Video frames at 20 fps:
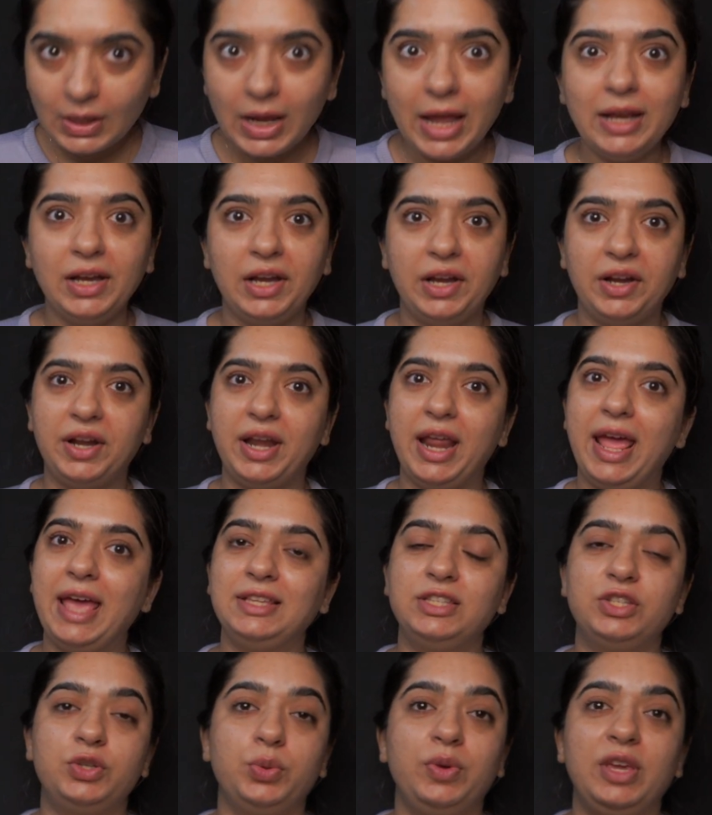And
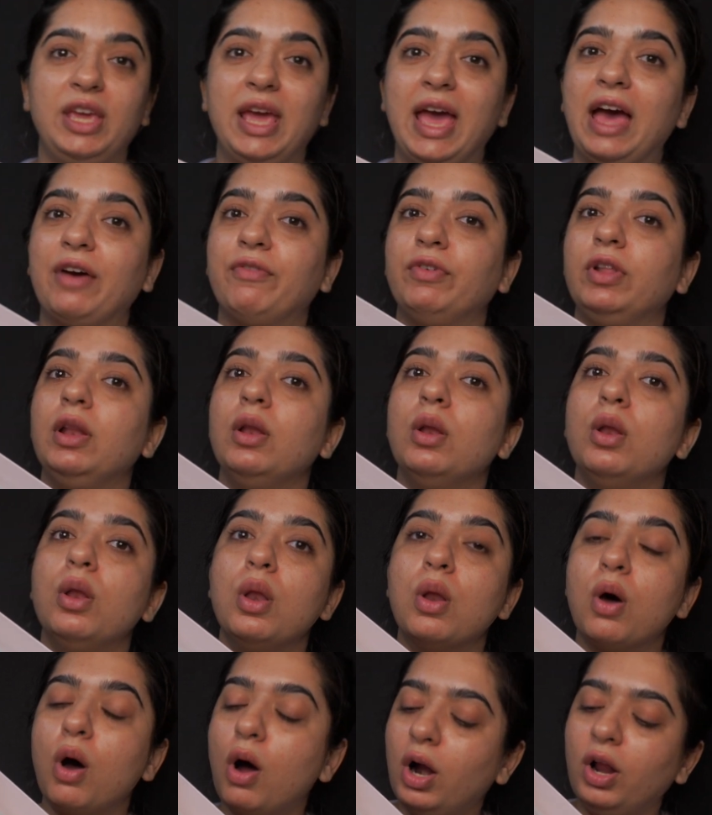rest, we have a
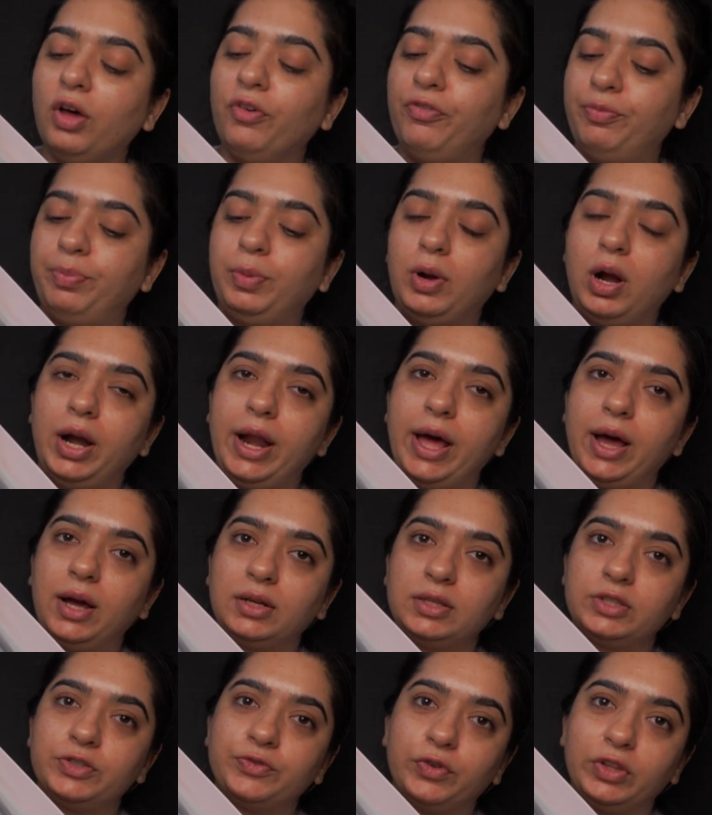lot of
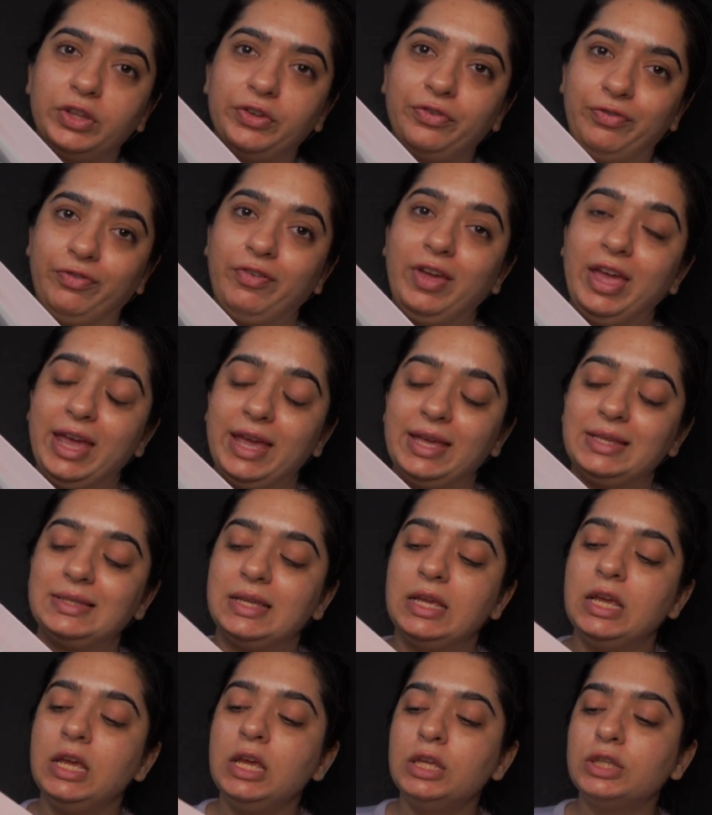products for the face.
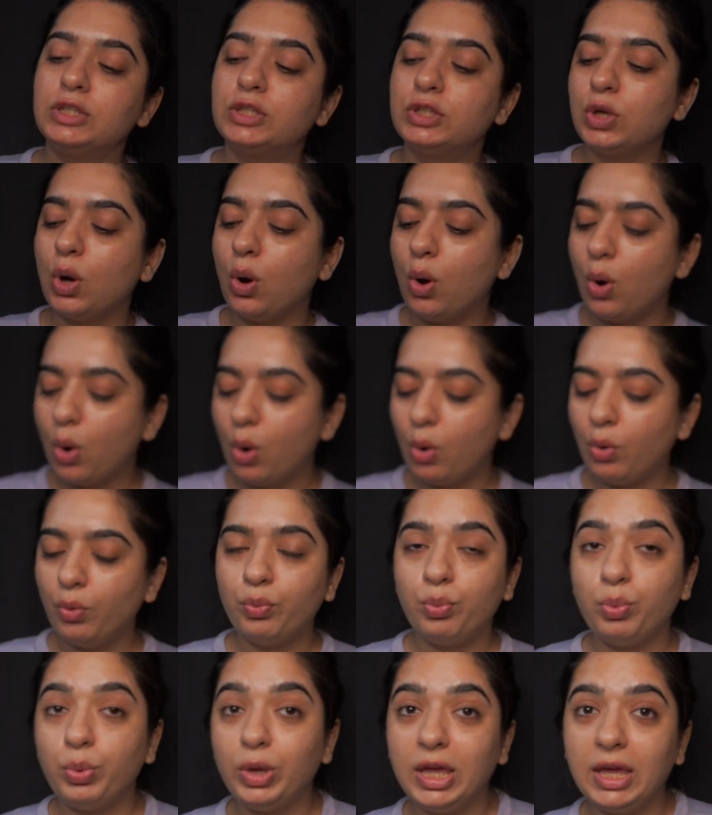So
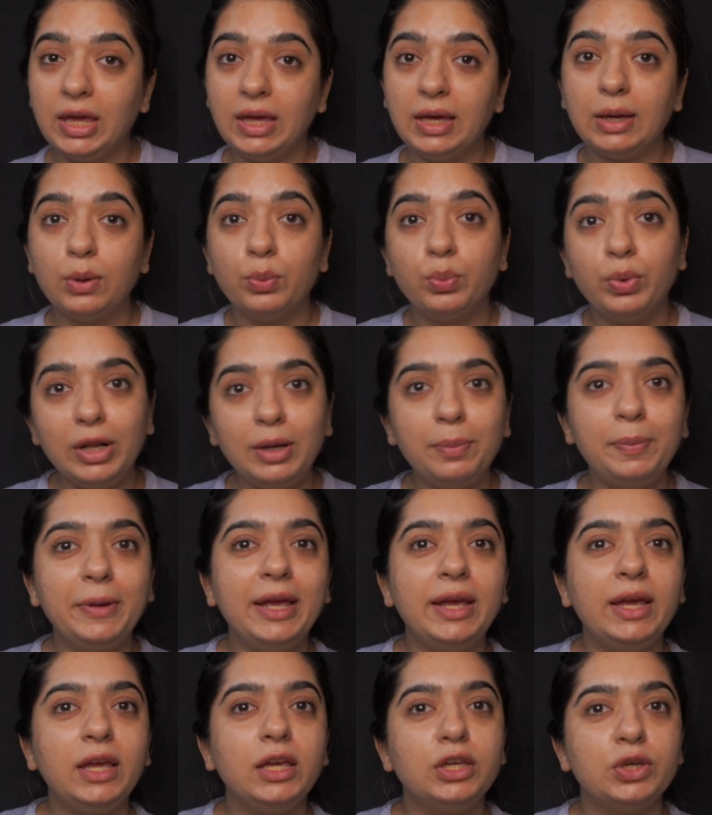we will
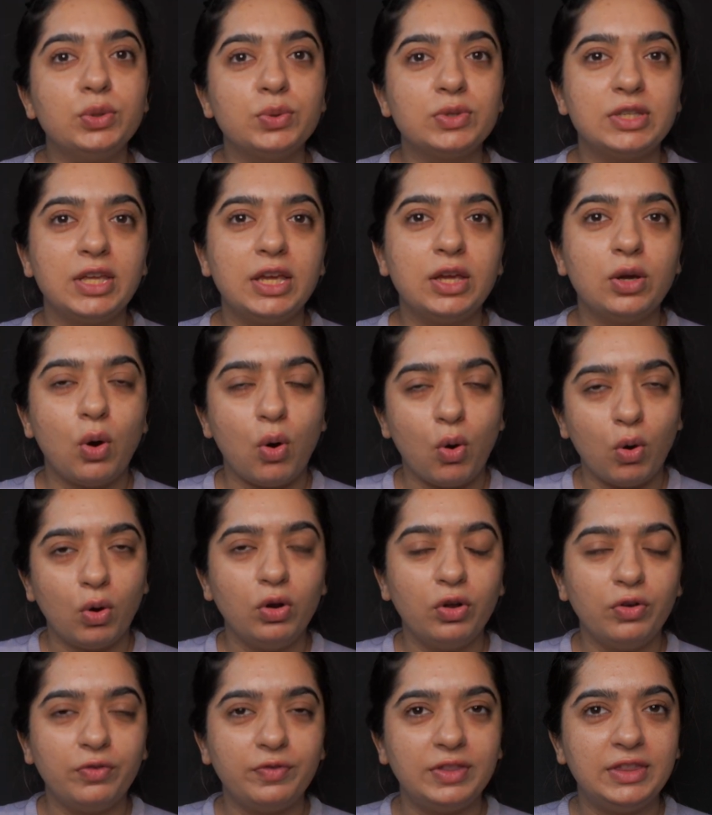be using
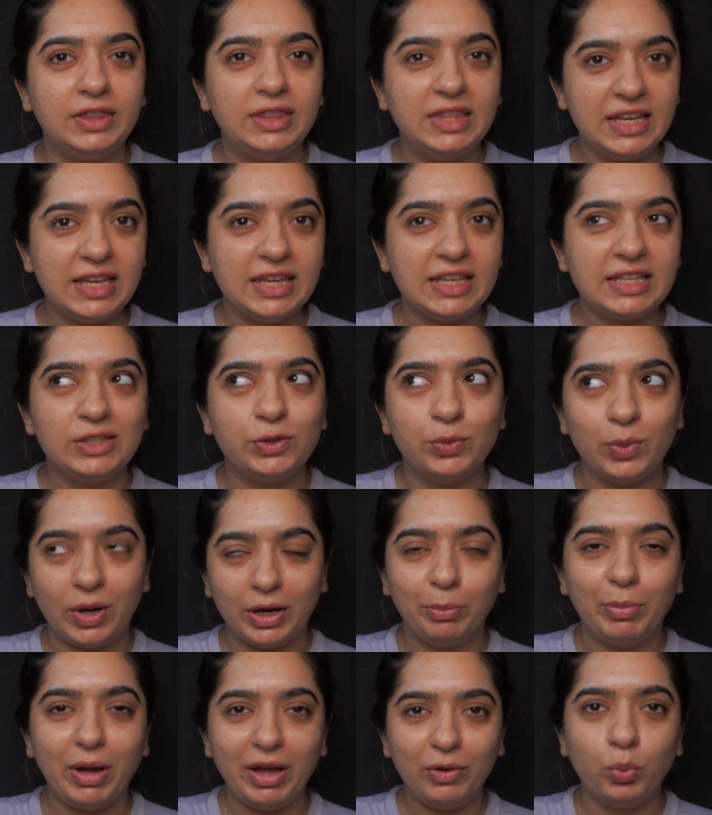all of these
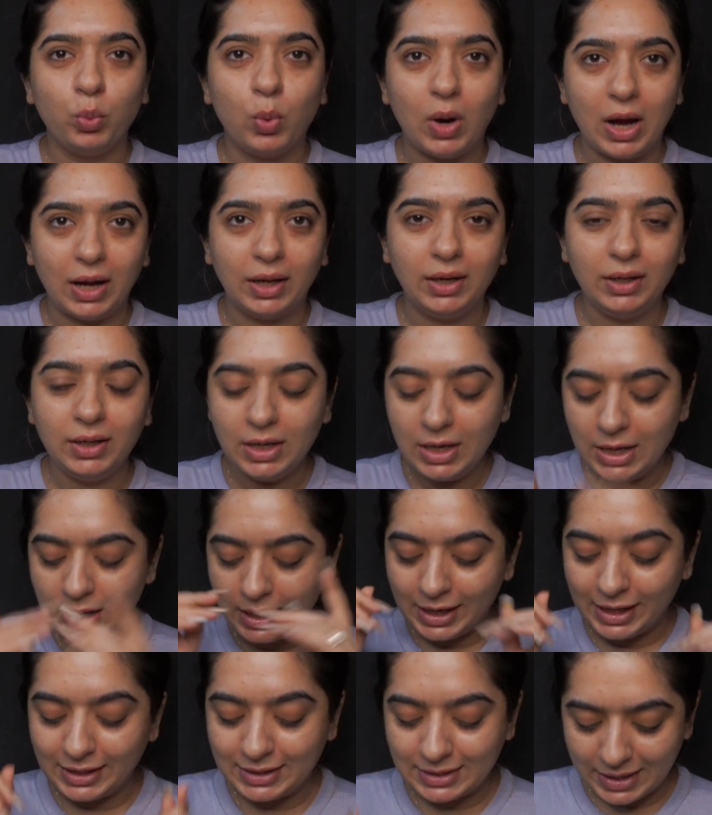one by one.
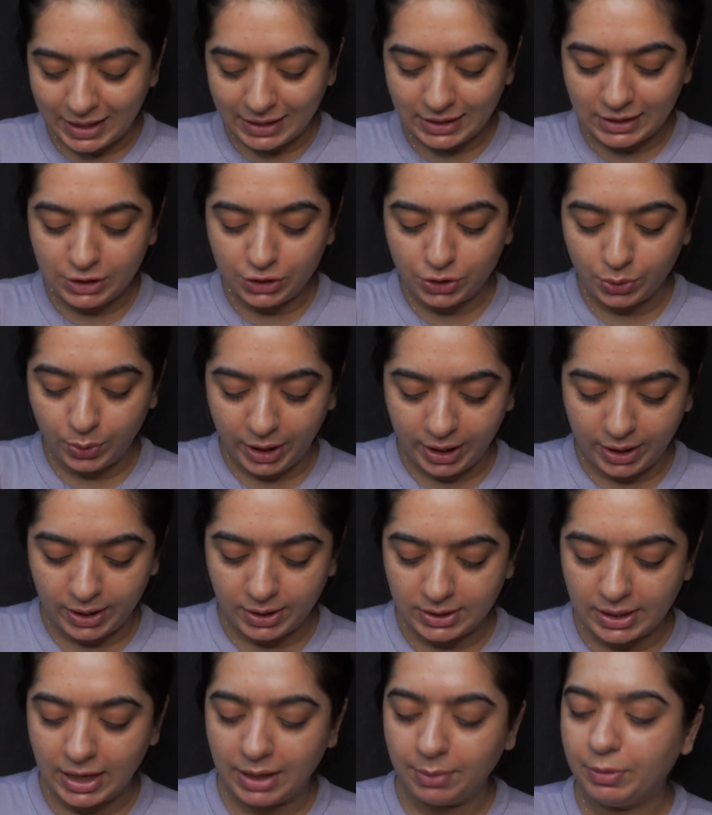Let's get into
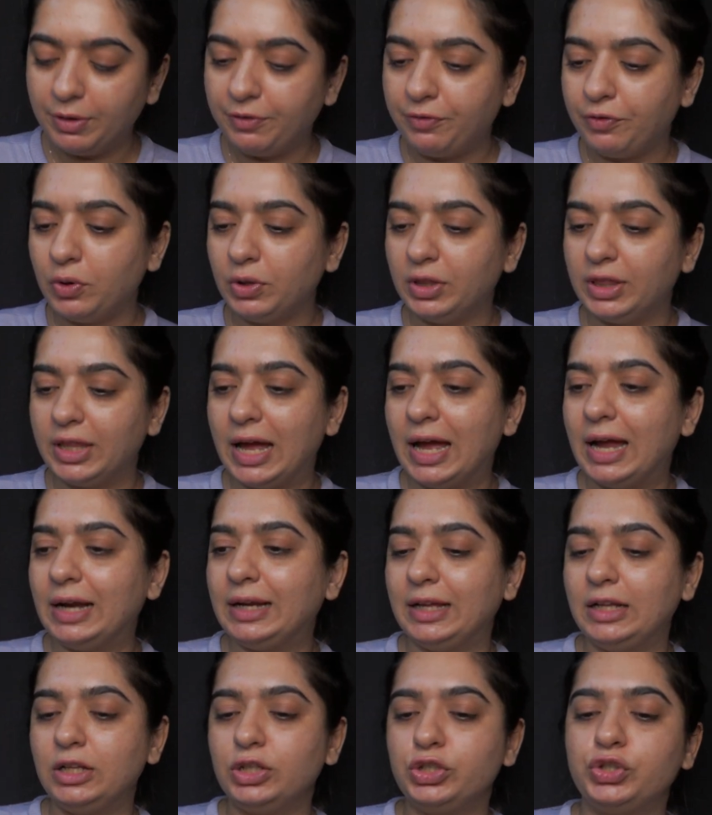it. And before
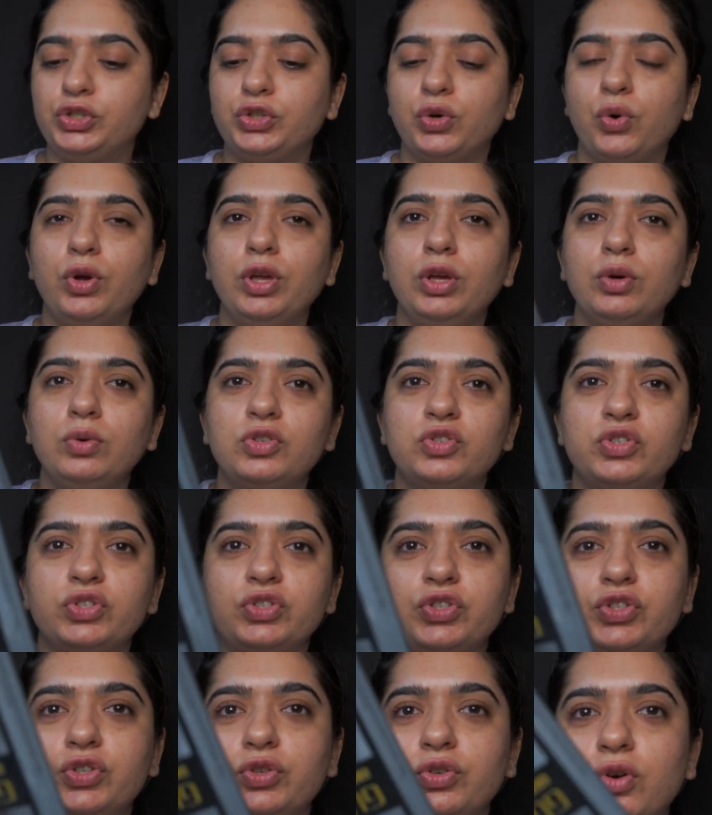that, I'll show you
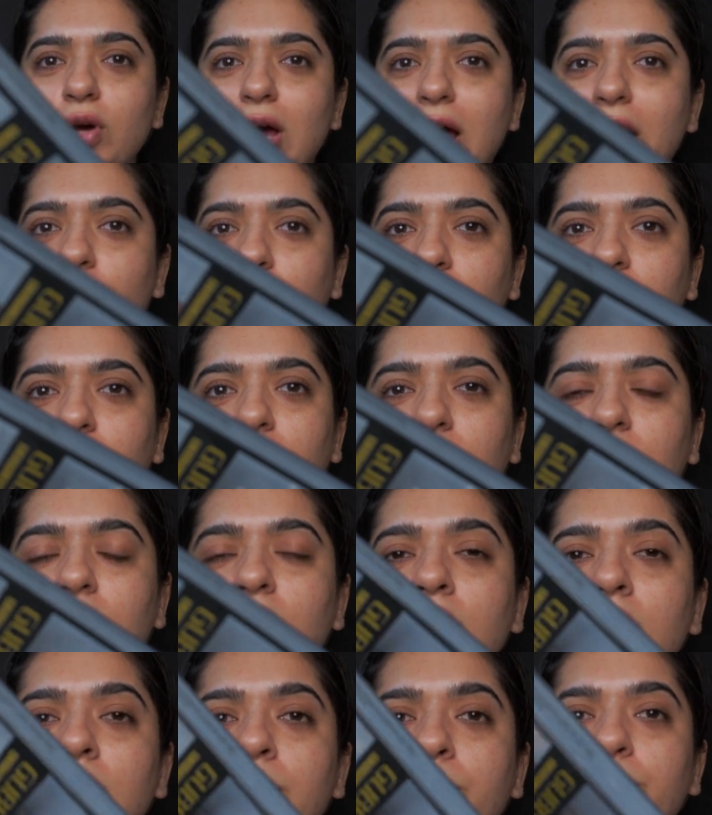just how the
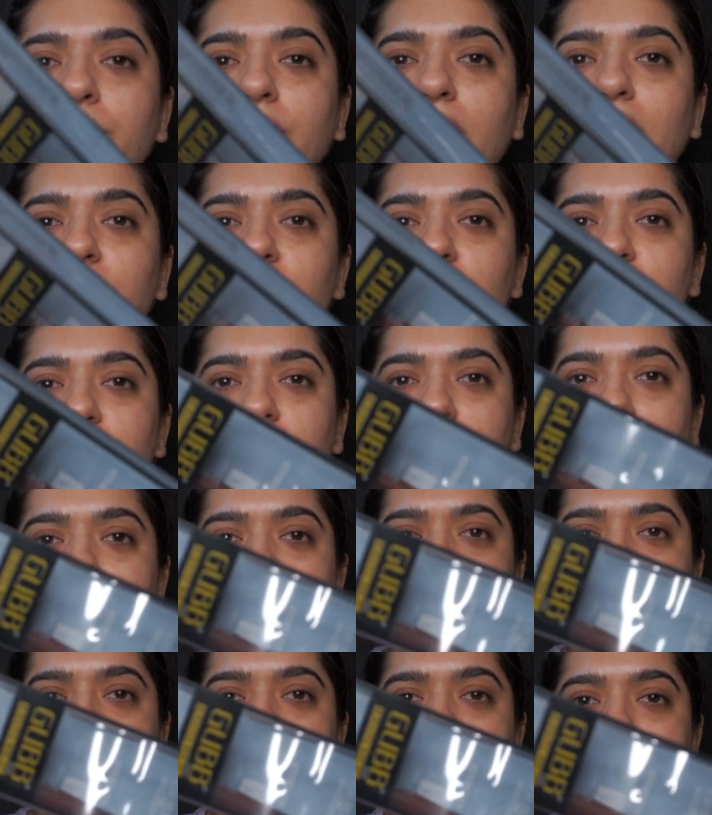brush
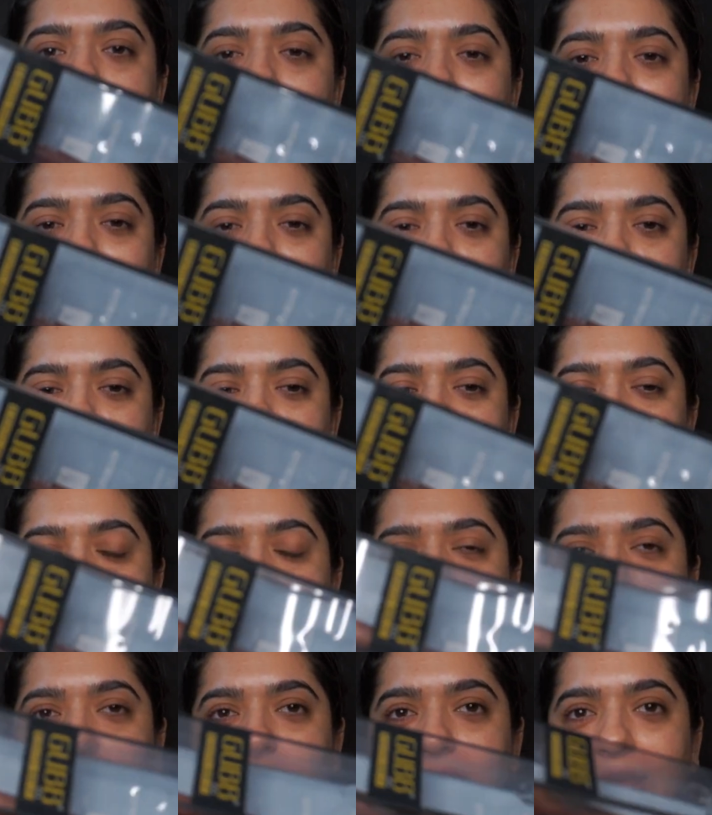comes in the
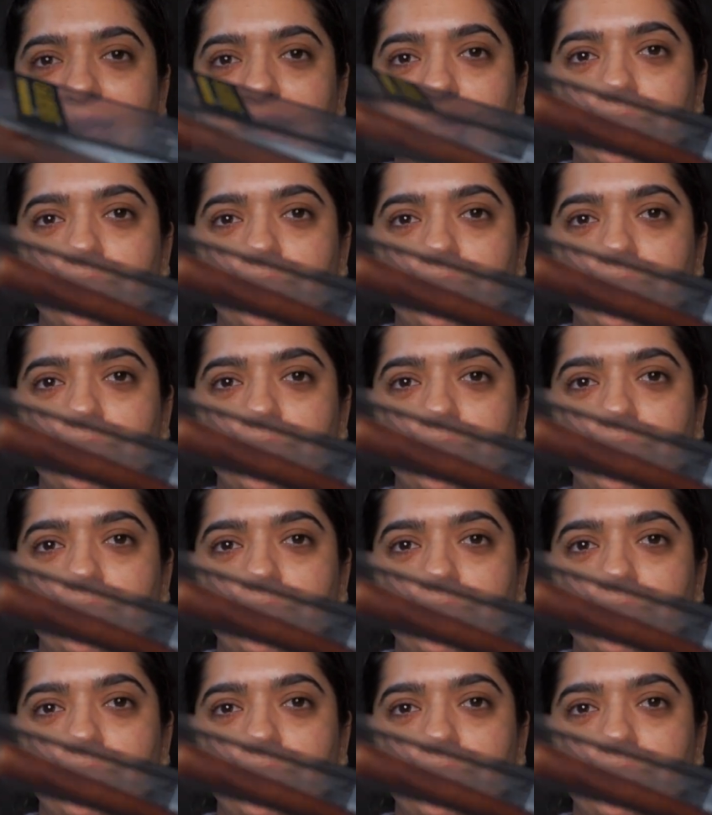packaging. Like